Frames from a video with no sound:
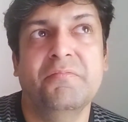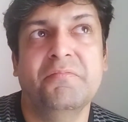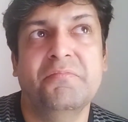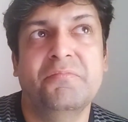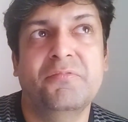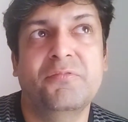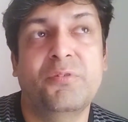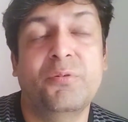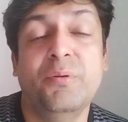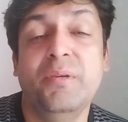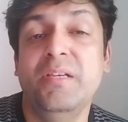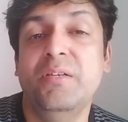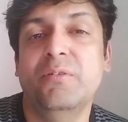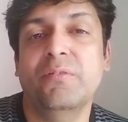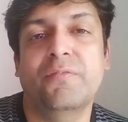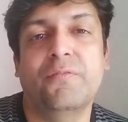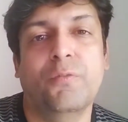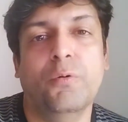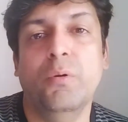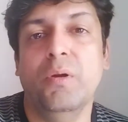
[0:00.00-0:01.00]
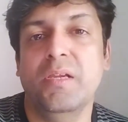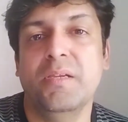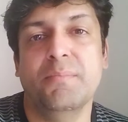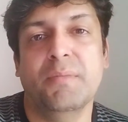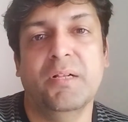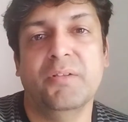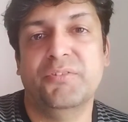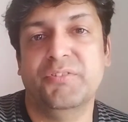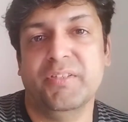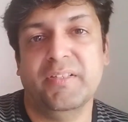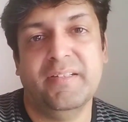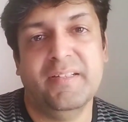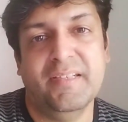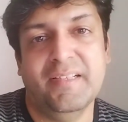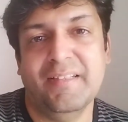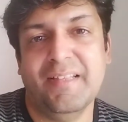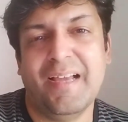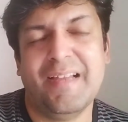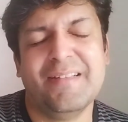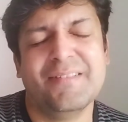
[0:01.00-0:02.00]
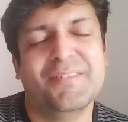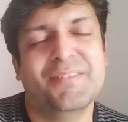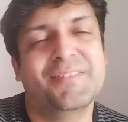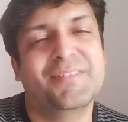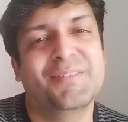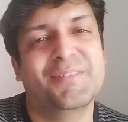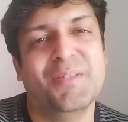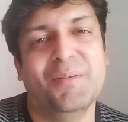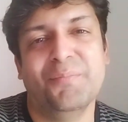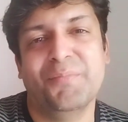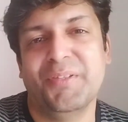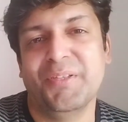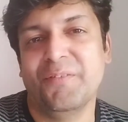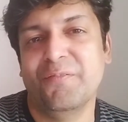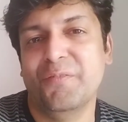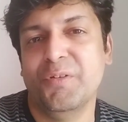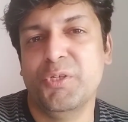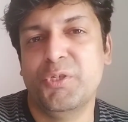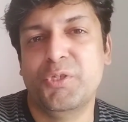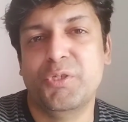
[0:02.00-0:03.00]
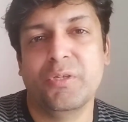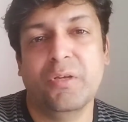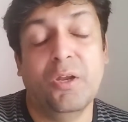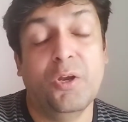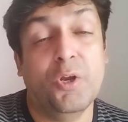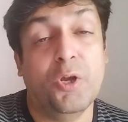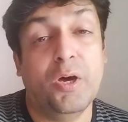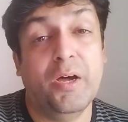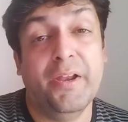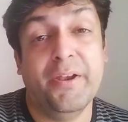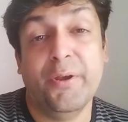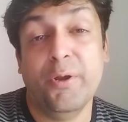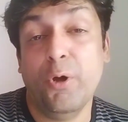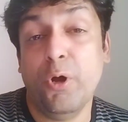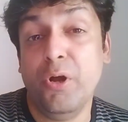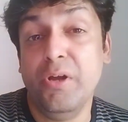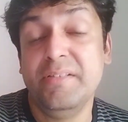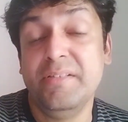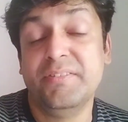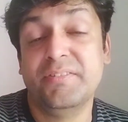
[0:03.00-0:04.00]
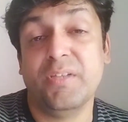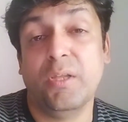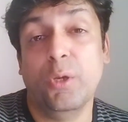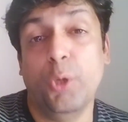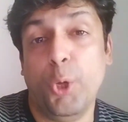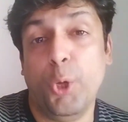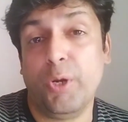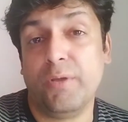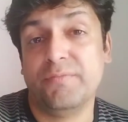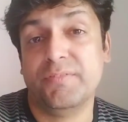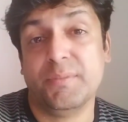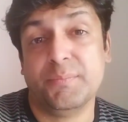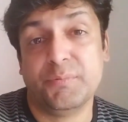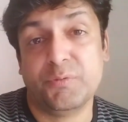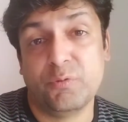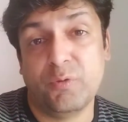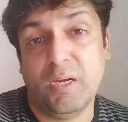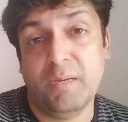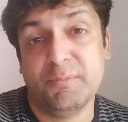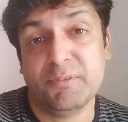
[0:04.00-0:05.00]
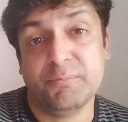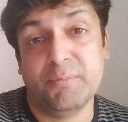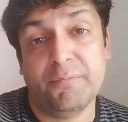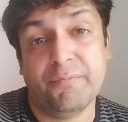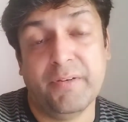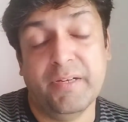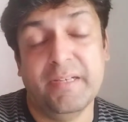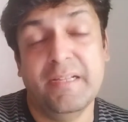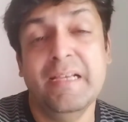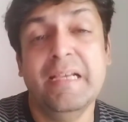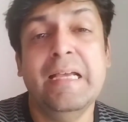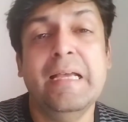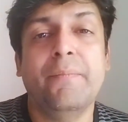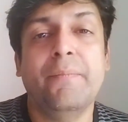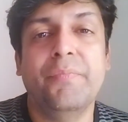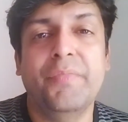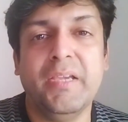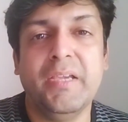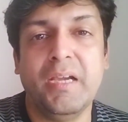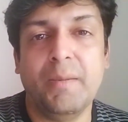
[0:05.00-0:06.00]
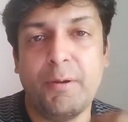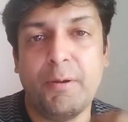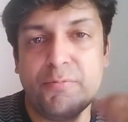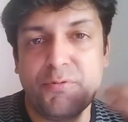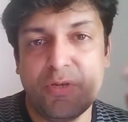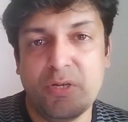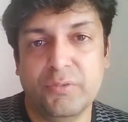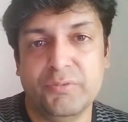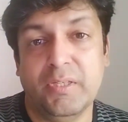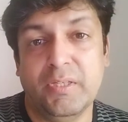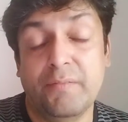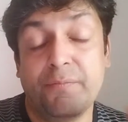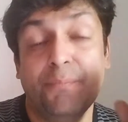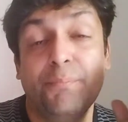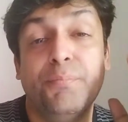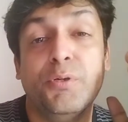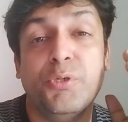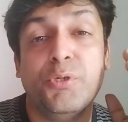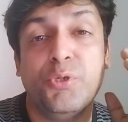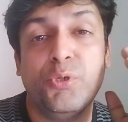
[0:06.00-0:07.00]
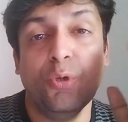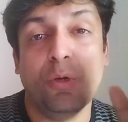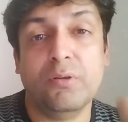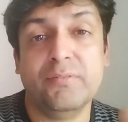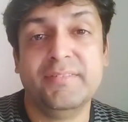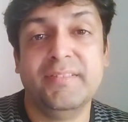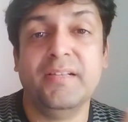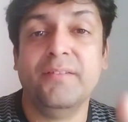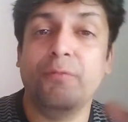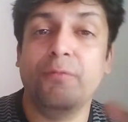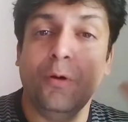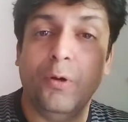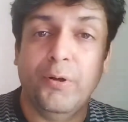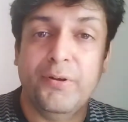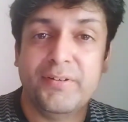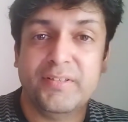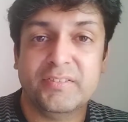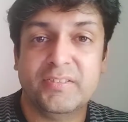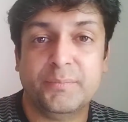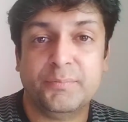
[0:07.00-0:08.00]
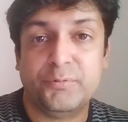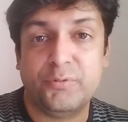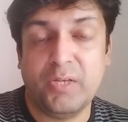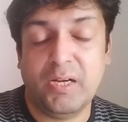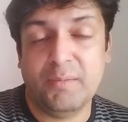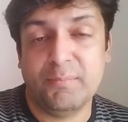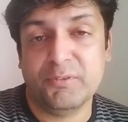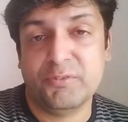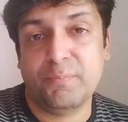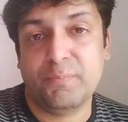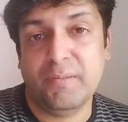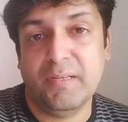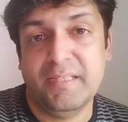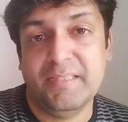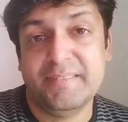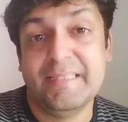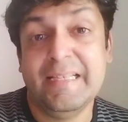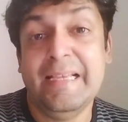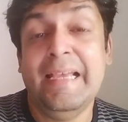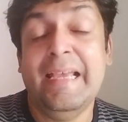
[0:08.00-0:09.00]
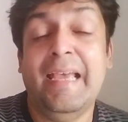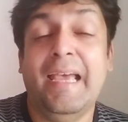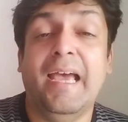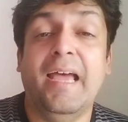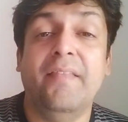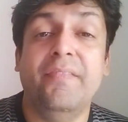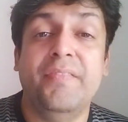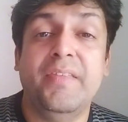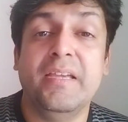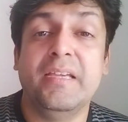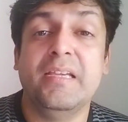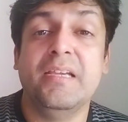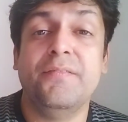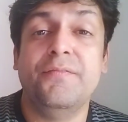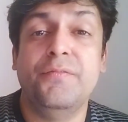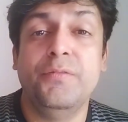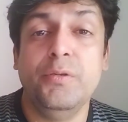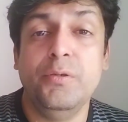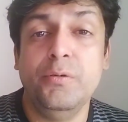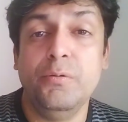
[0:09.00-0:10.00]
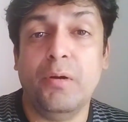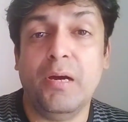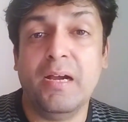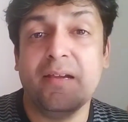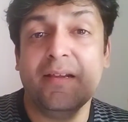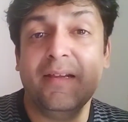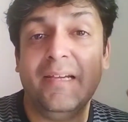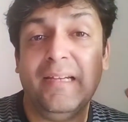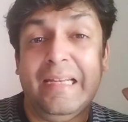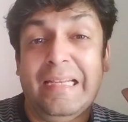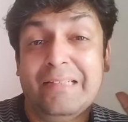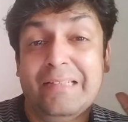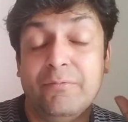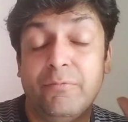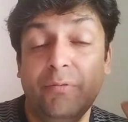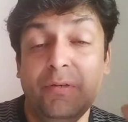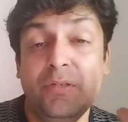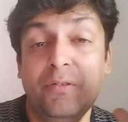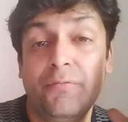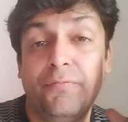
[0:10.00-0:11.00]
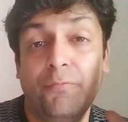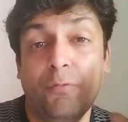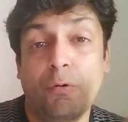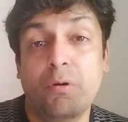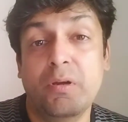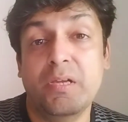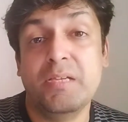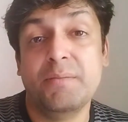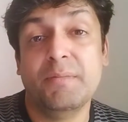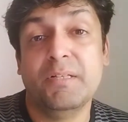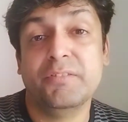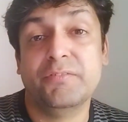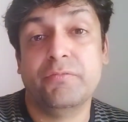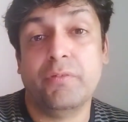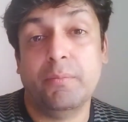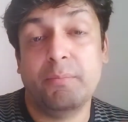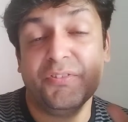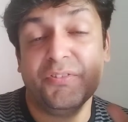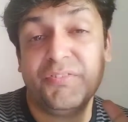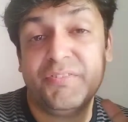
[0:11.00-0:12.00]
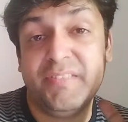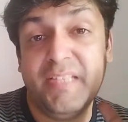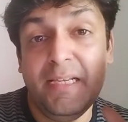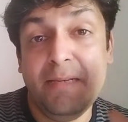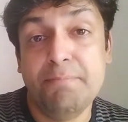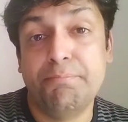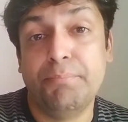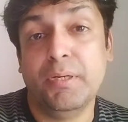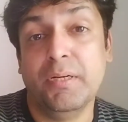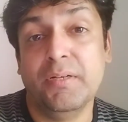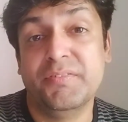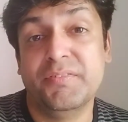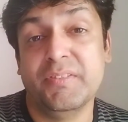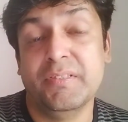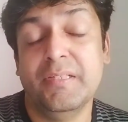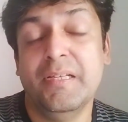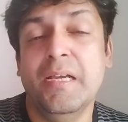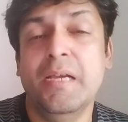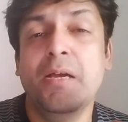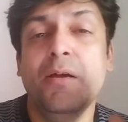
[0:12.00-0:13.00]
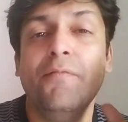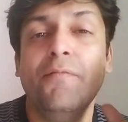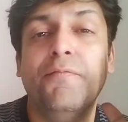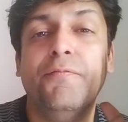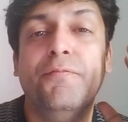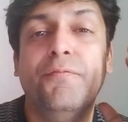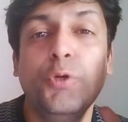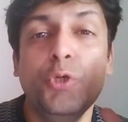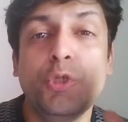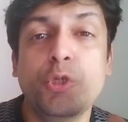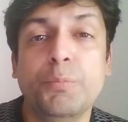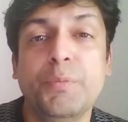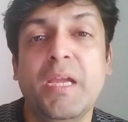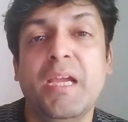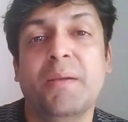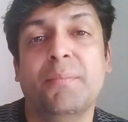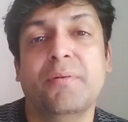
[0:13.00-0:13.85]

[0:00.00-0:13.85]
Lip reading: 3 to 4 emails a day. That is something which annoys a lot of subscribers, my friend. Think about yourself, put yourself on the subscriber's place, and think, if you are getting a 3 to 4 emails from a same person, would you be